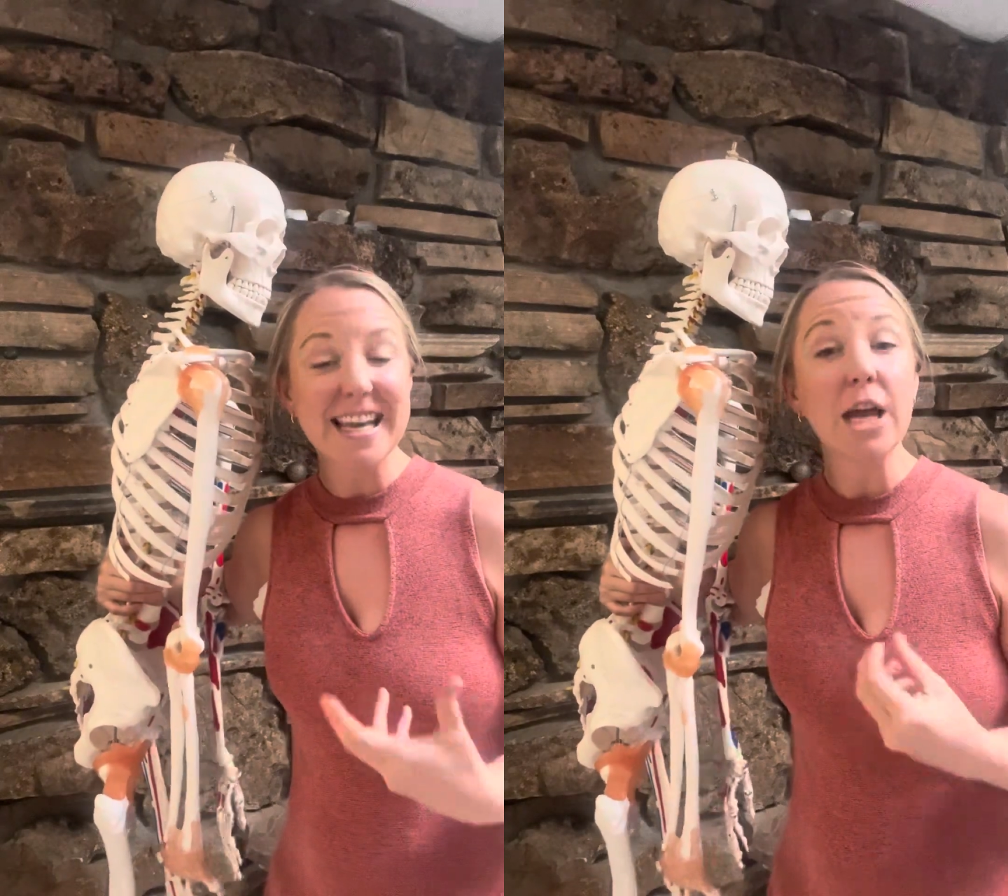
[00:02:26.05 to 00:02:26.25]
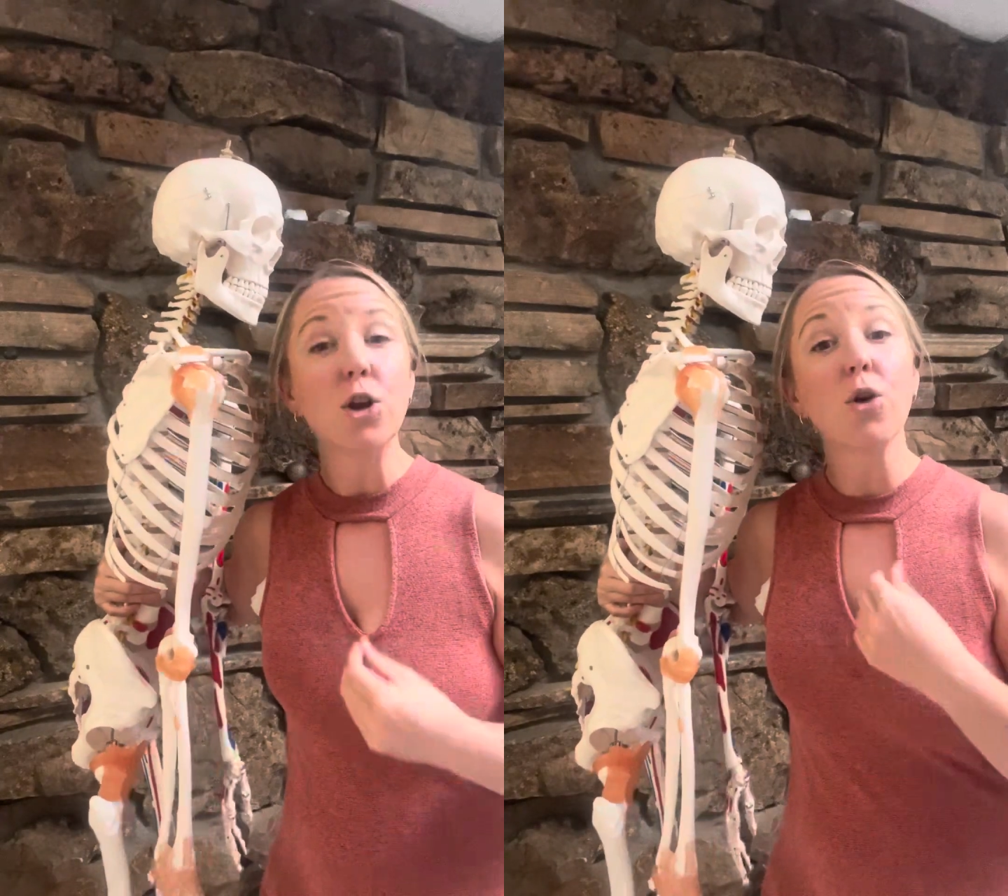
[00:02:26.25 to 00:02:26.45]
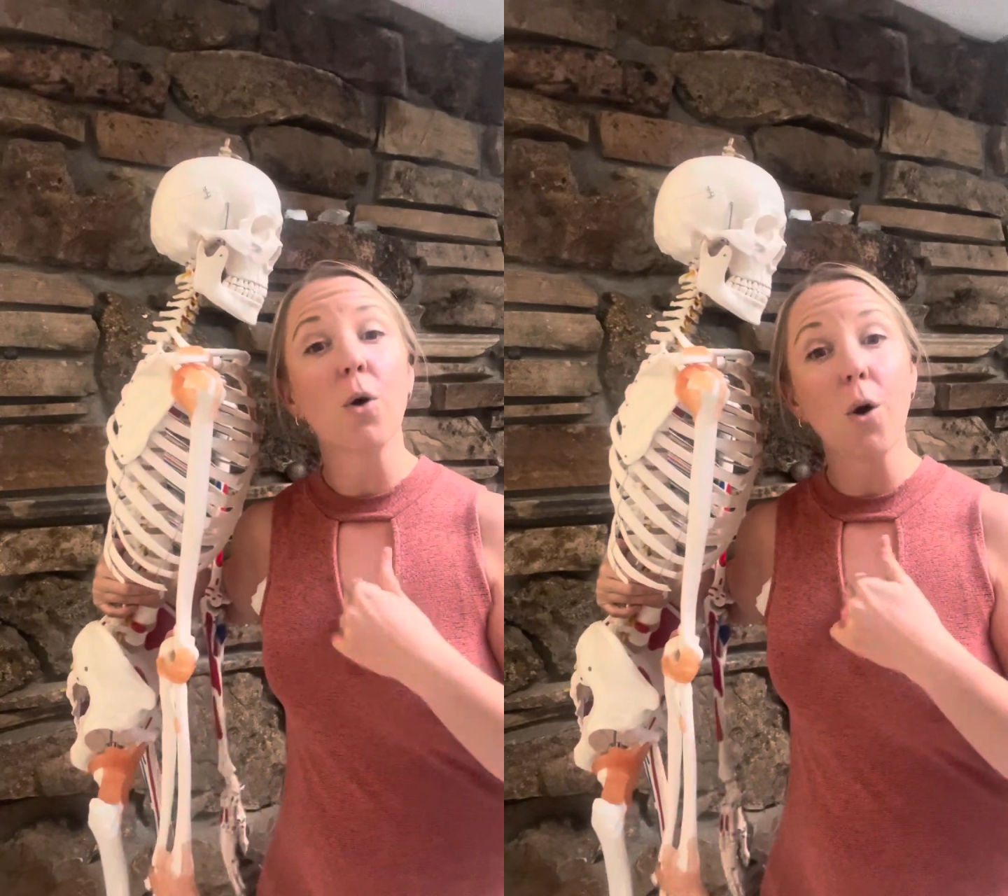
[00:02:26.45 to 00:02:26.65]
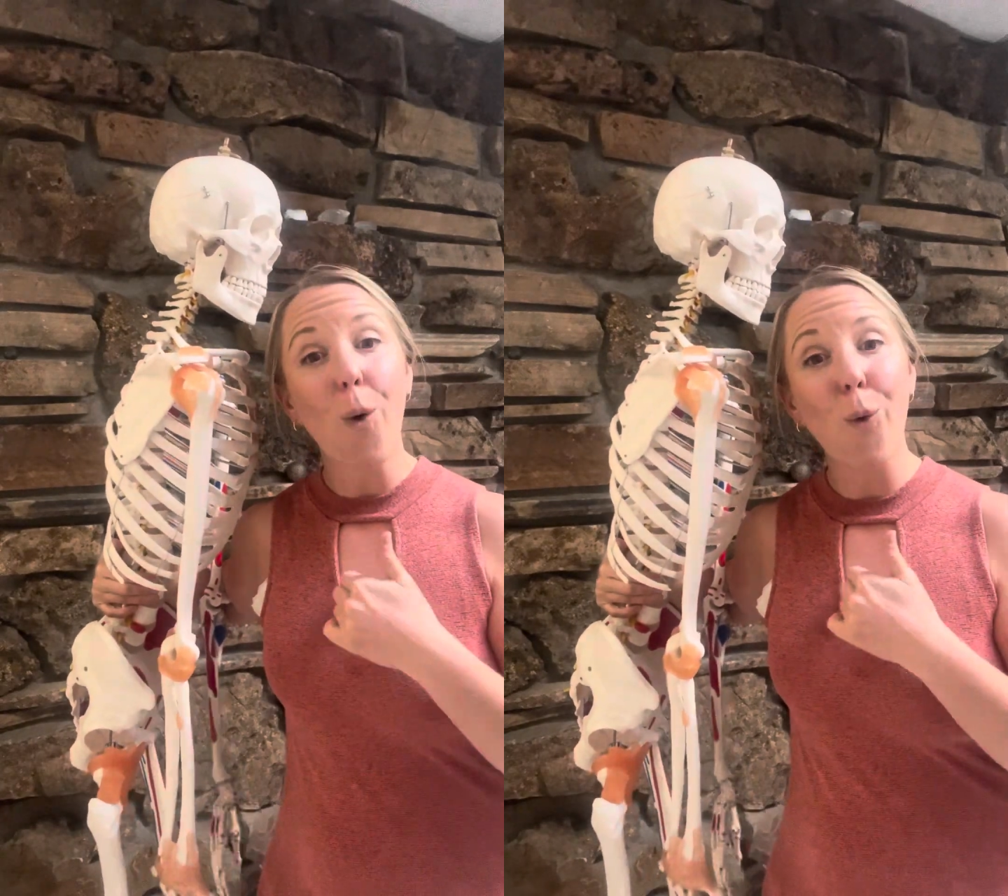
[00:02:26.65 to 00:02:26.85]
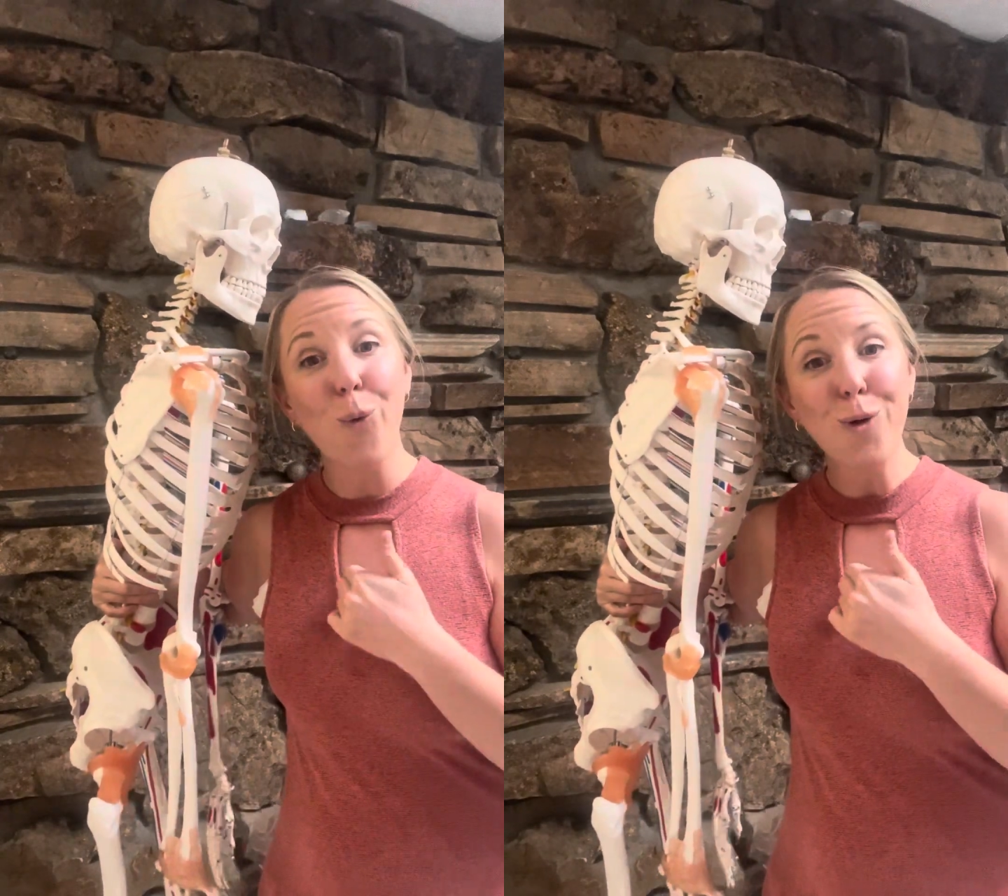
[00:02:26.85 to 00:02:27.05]
in your
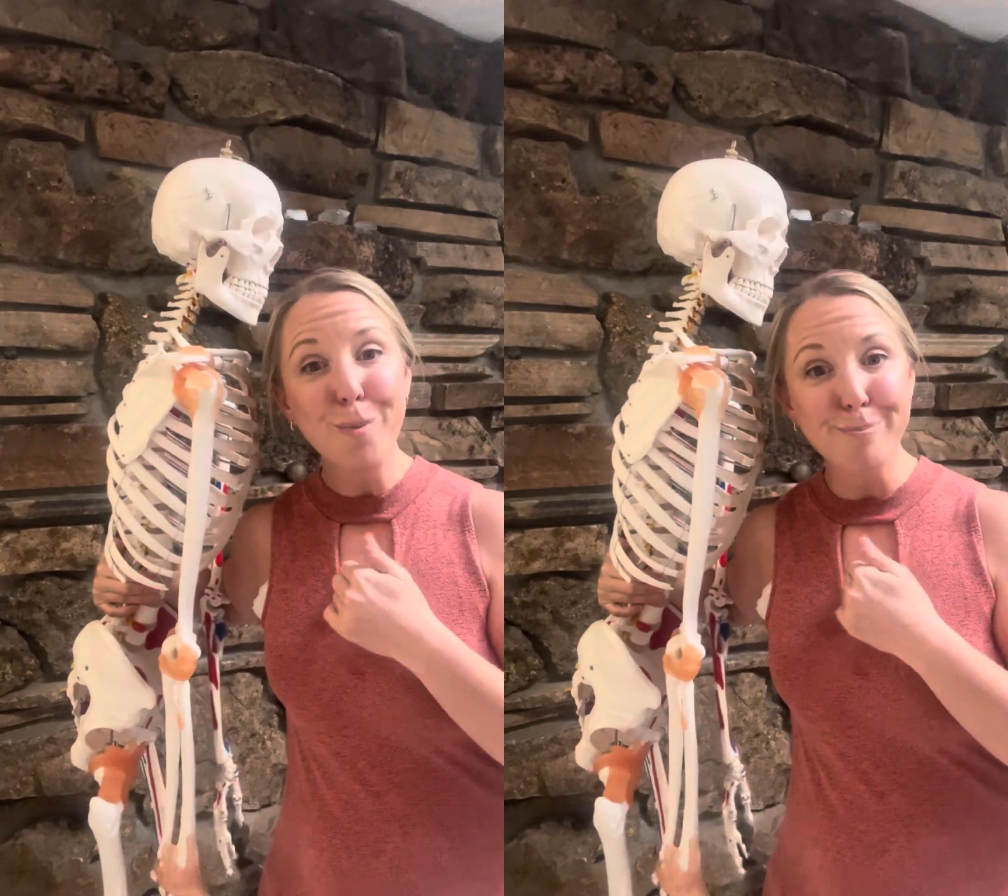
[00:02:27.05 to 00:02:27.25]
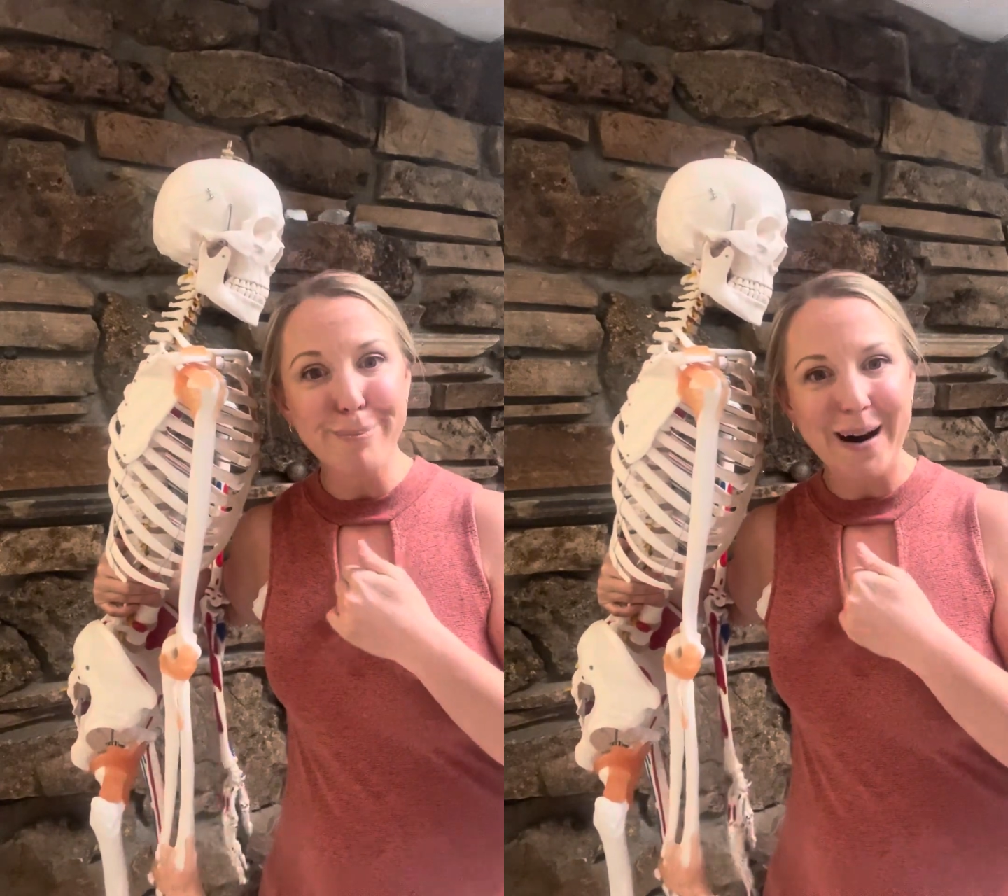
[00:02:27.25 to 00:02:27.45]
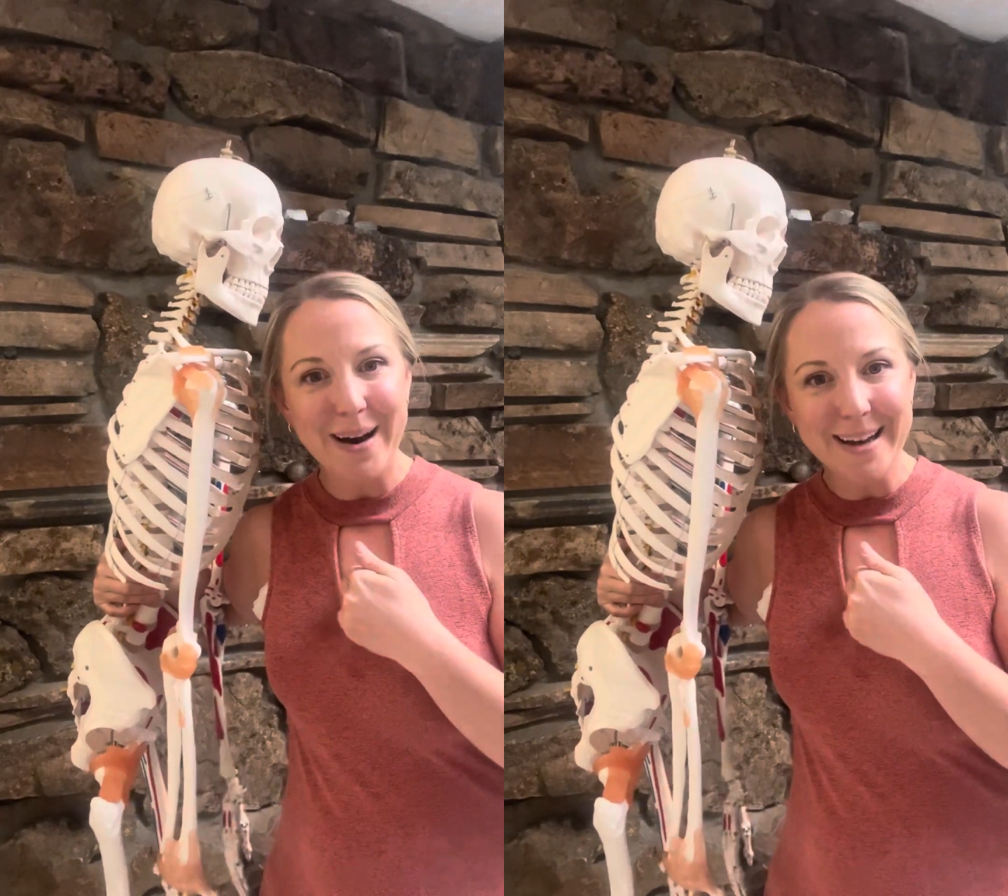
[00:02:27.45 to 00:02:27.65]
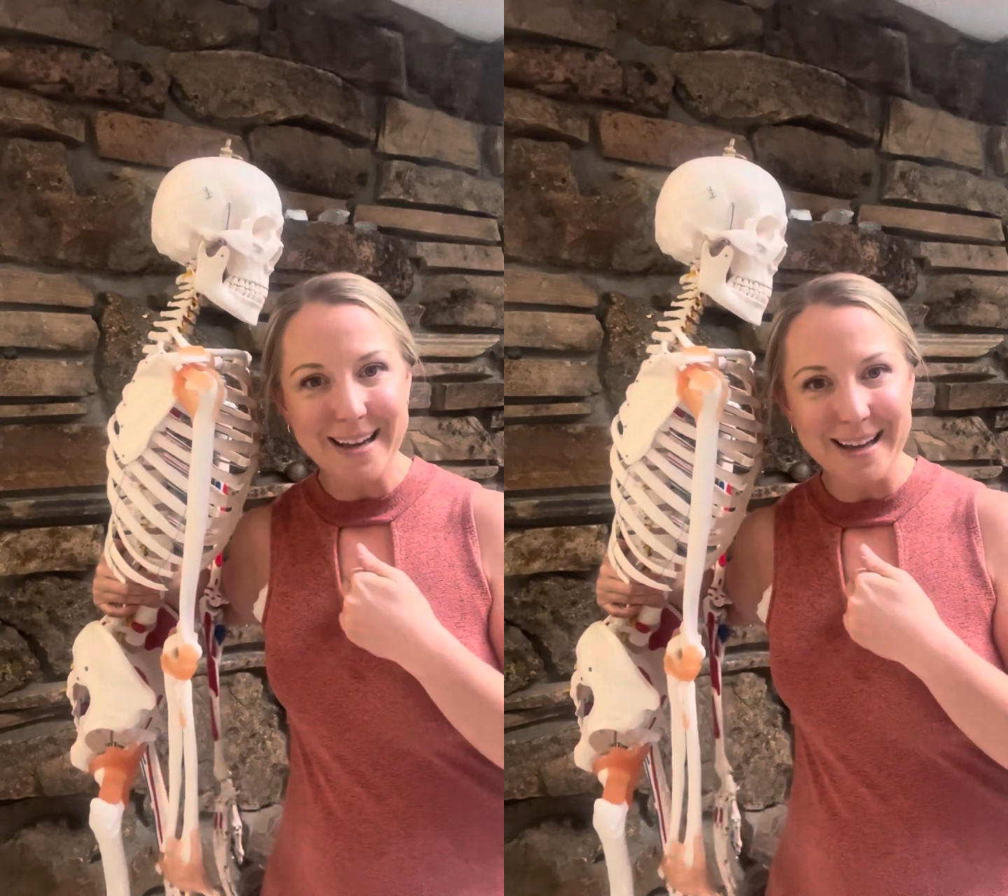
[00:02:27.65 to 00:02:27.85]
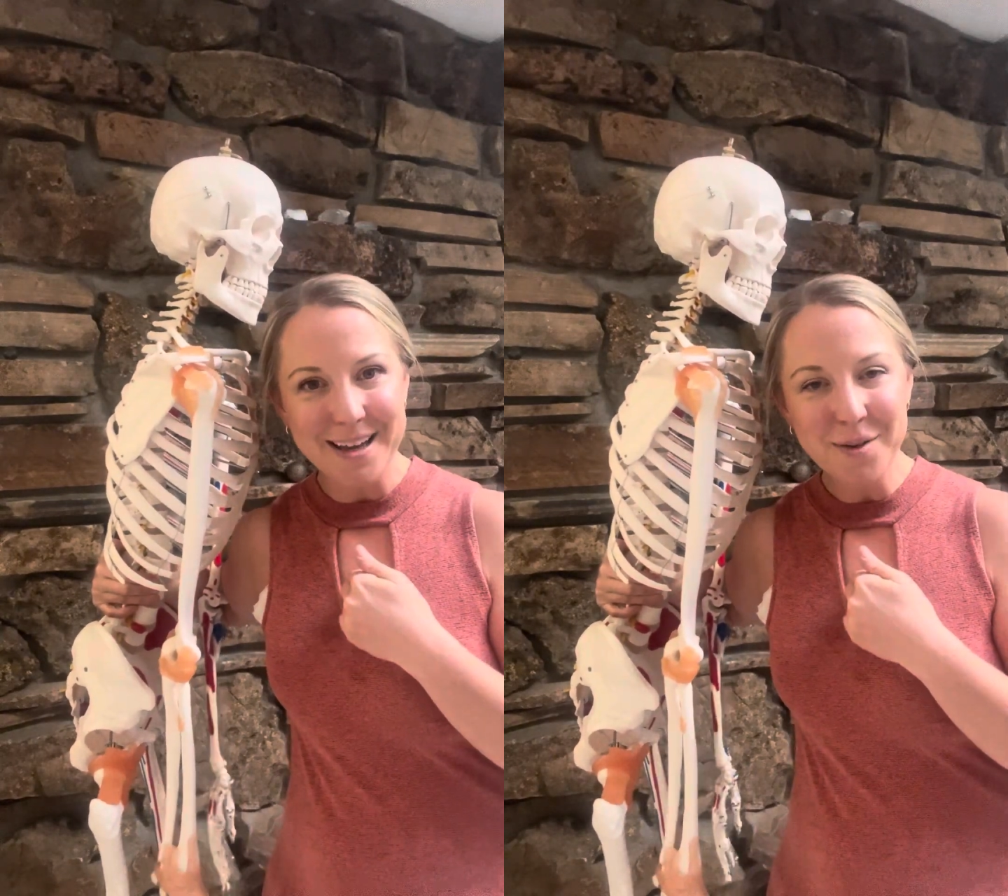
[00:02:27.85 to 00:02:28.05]
own
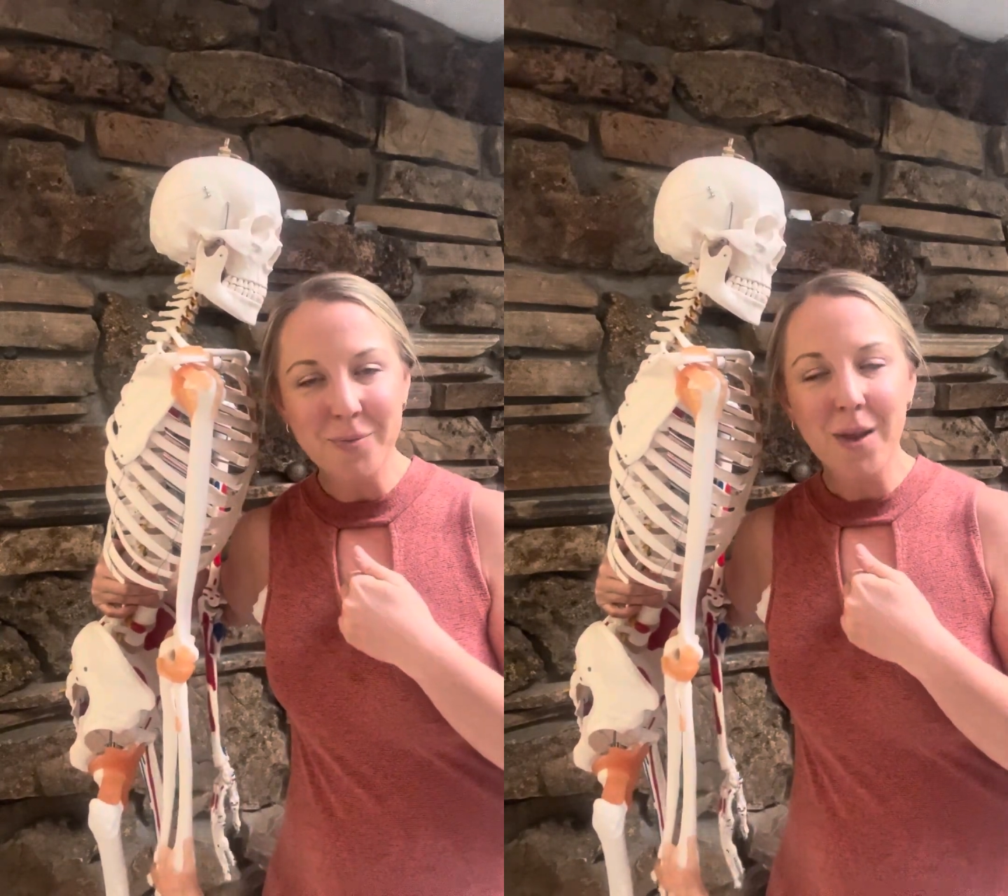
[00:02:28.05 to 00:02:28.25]
body